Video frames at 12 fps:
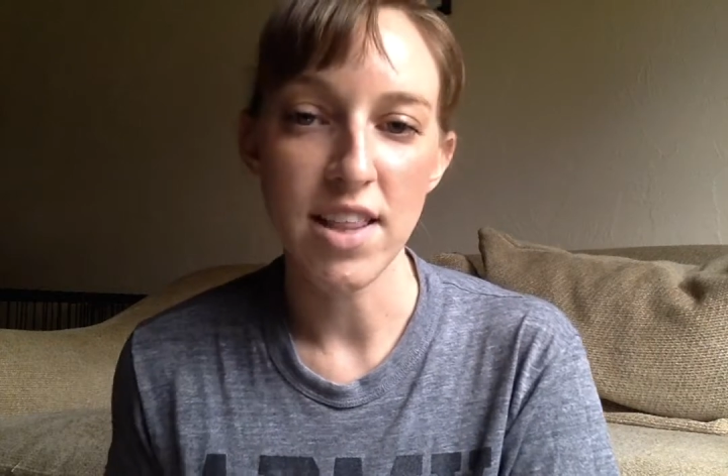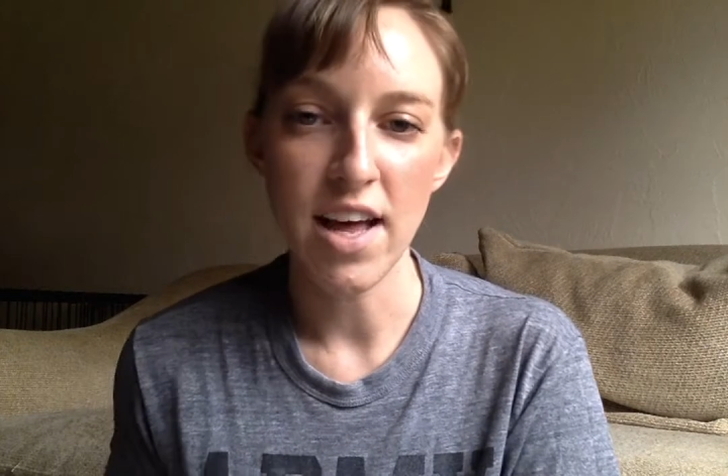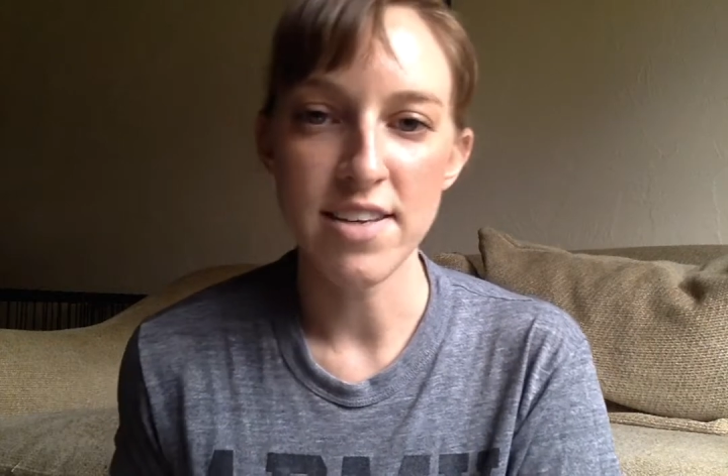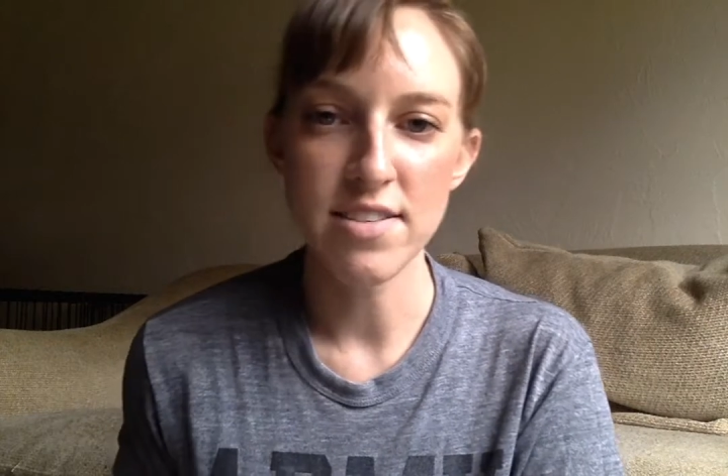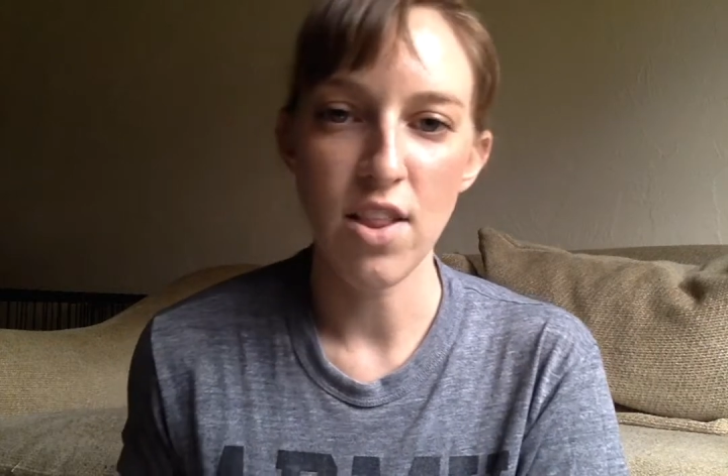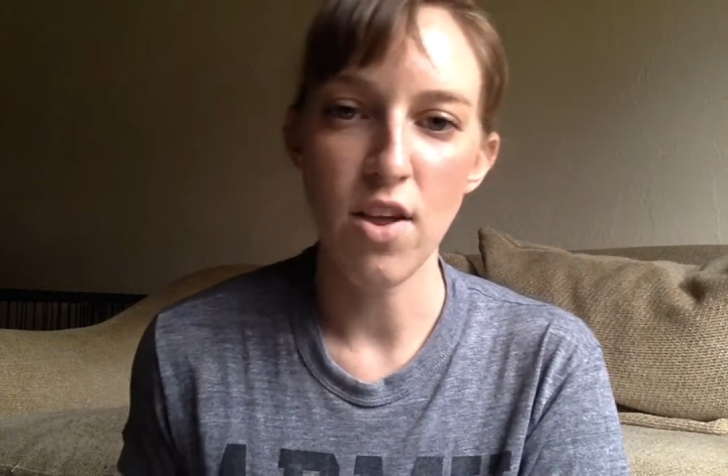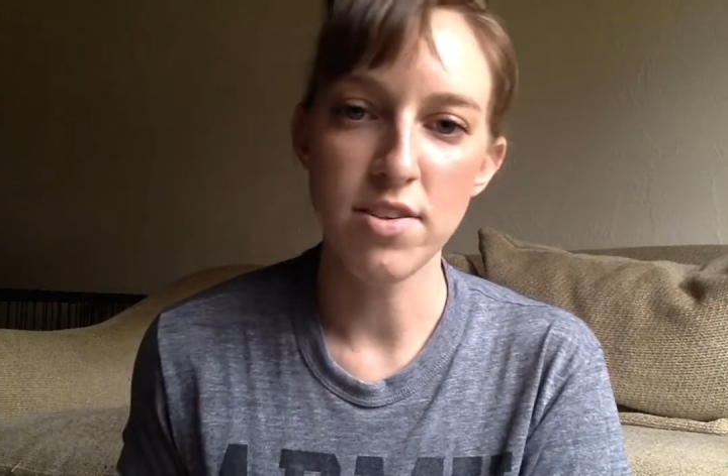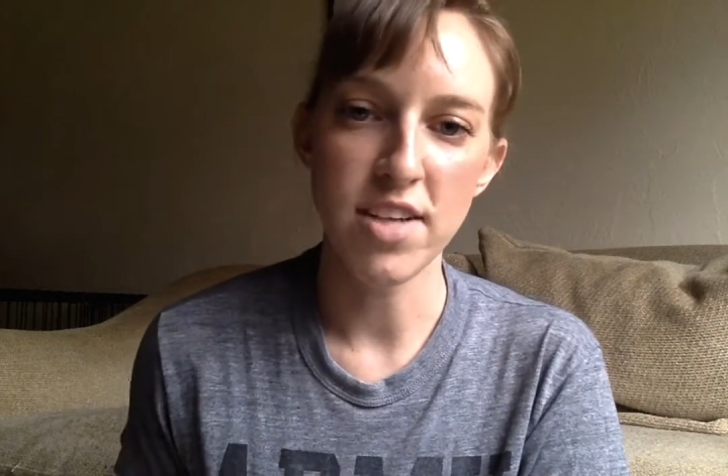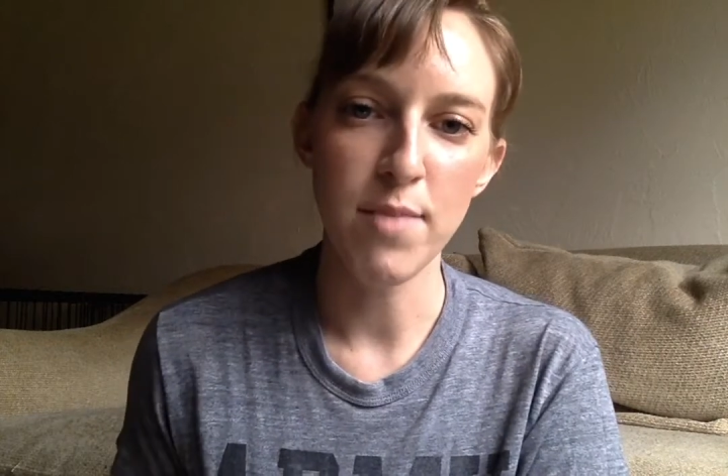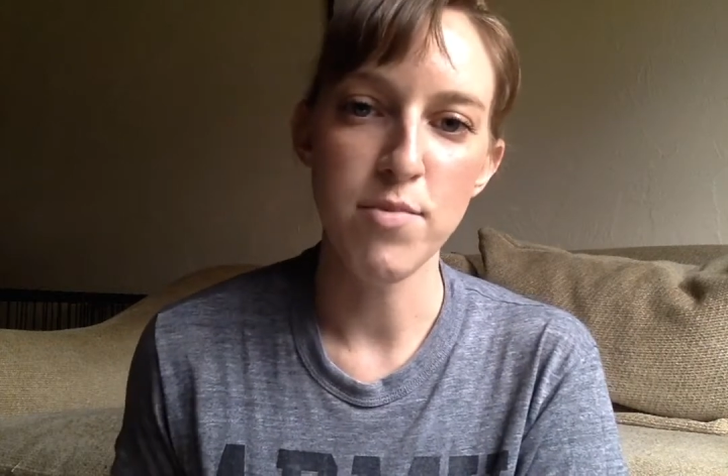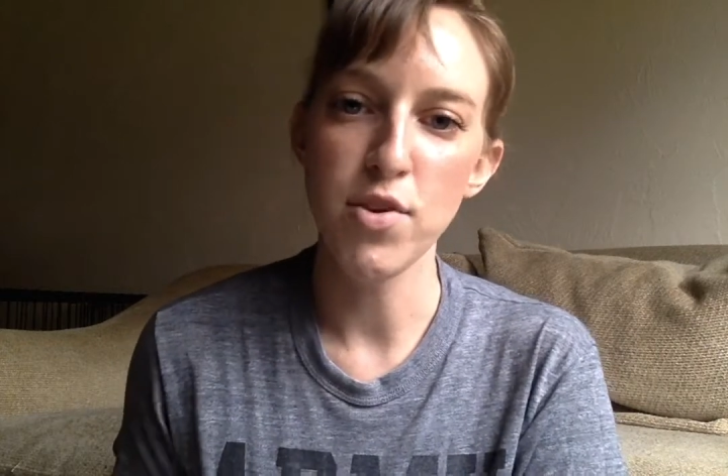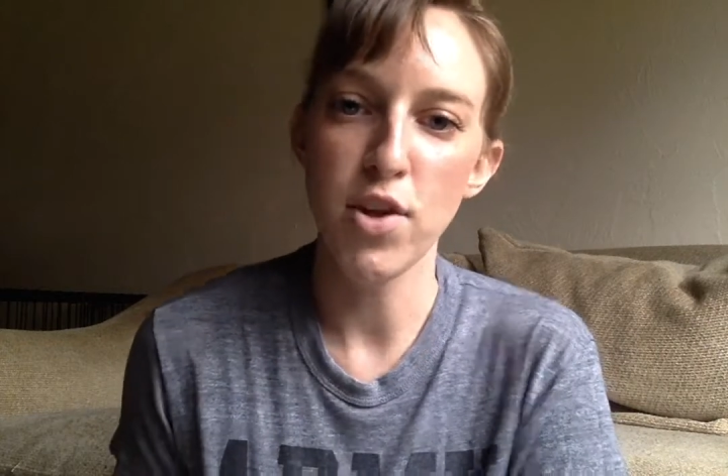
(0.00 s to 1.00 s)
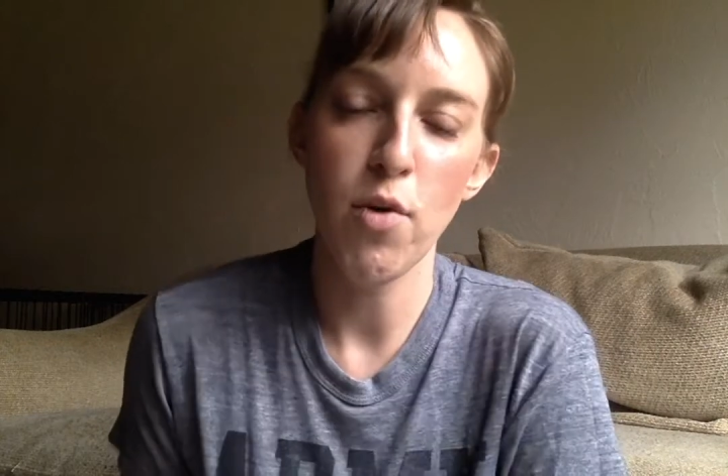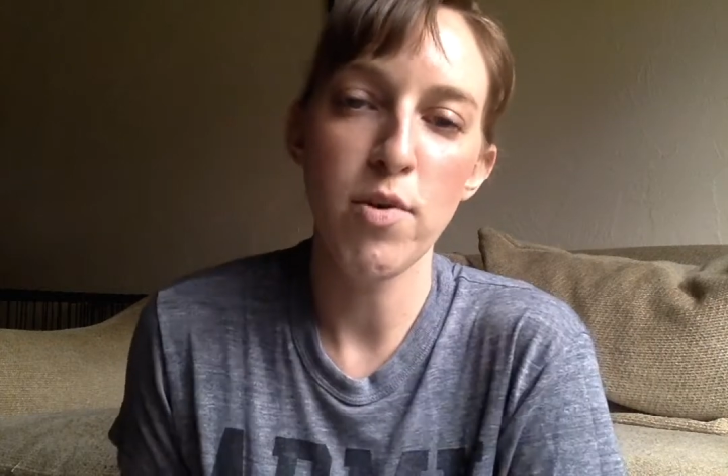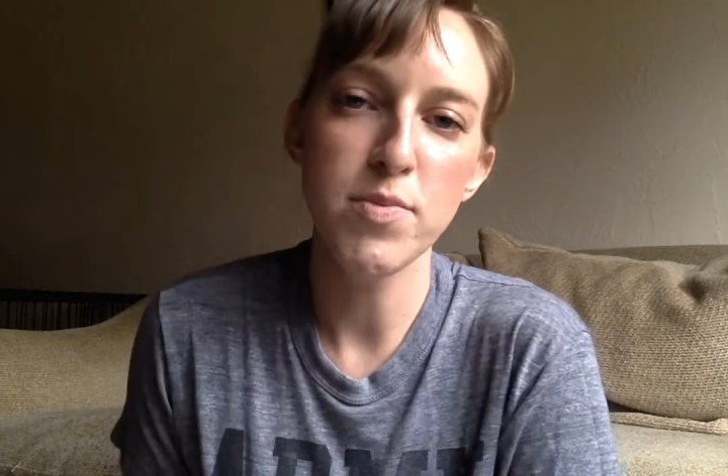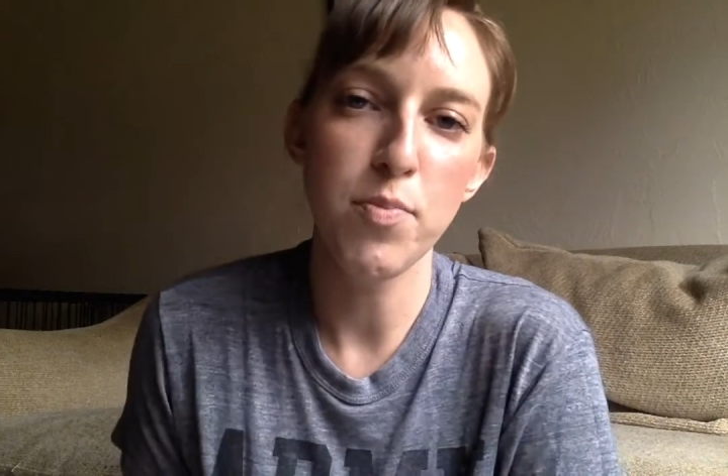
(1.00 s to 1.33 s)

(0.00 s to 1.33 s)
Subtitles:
to last a long time, you could always